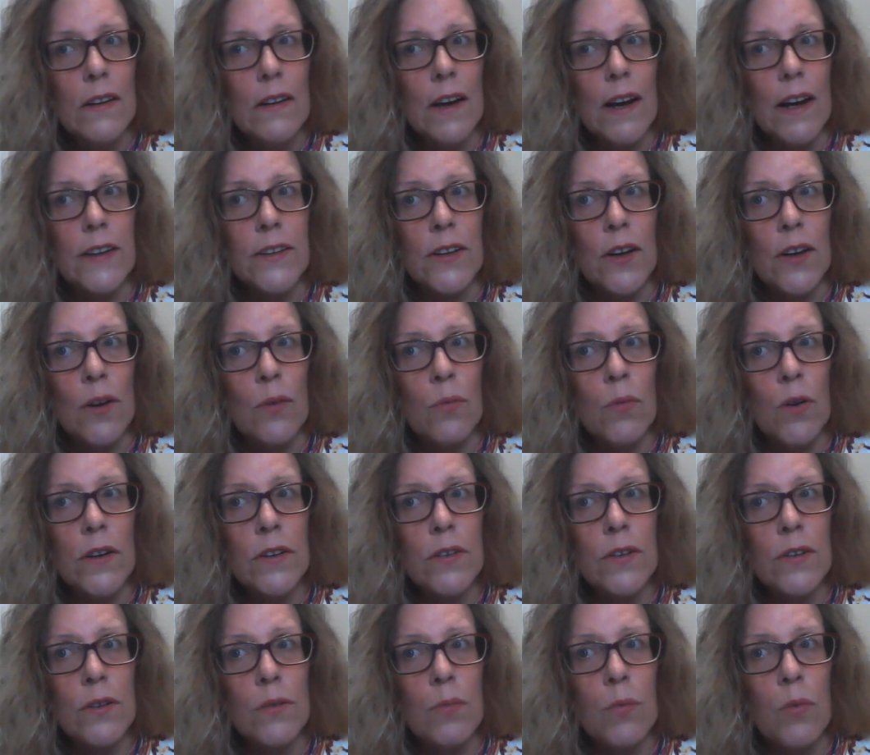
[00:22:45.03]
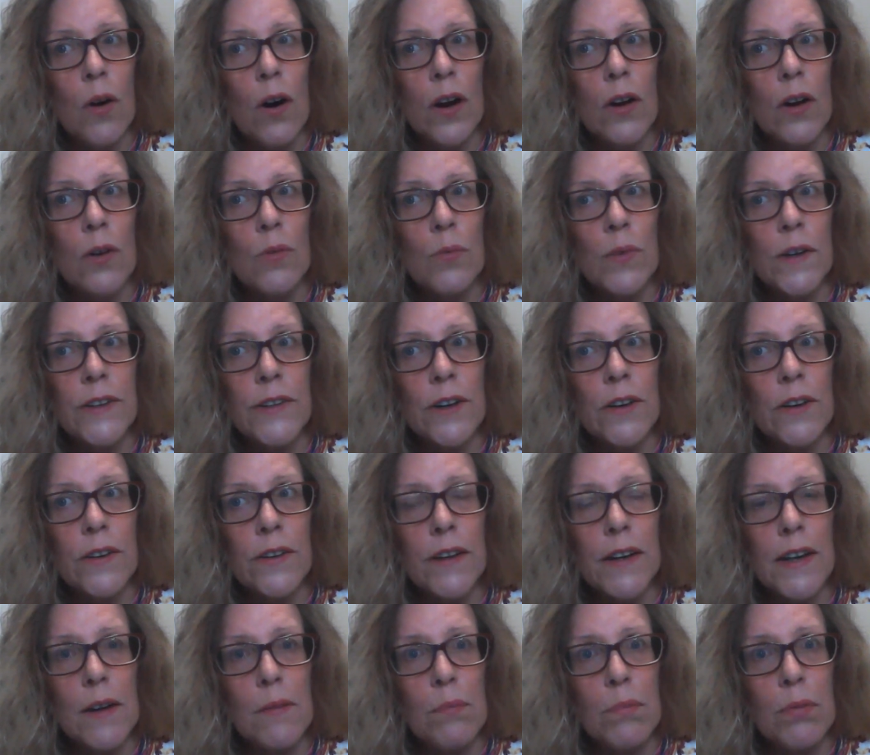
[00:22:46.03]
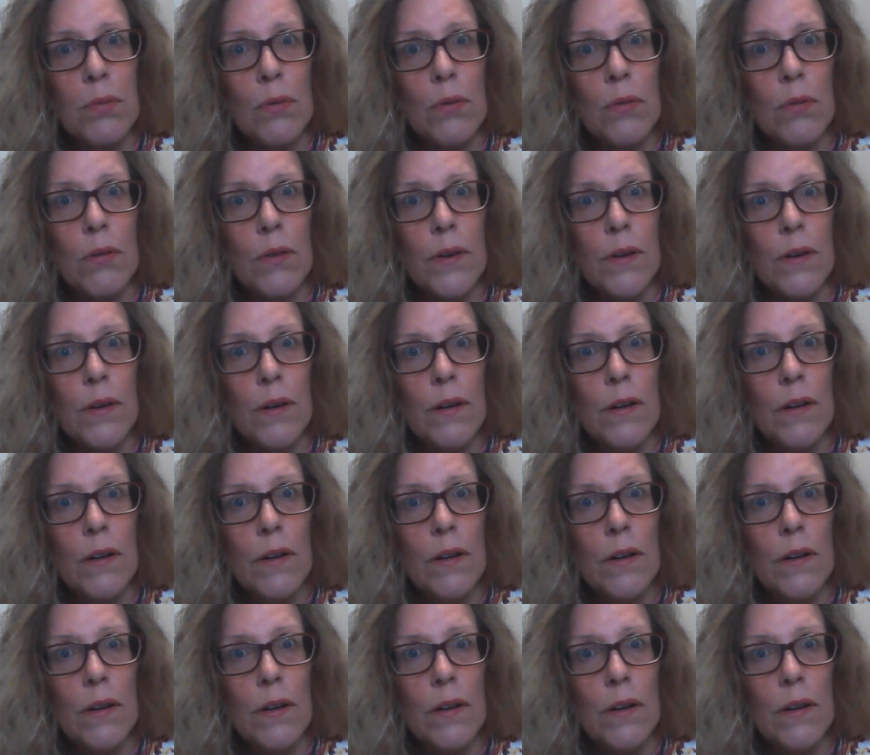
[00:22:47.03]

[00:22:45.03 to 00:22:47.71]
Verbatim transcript: And you wonder why we don't get bored.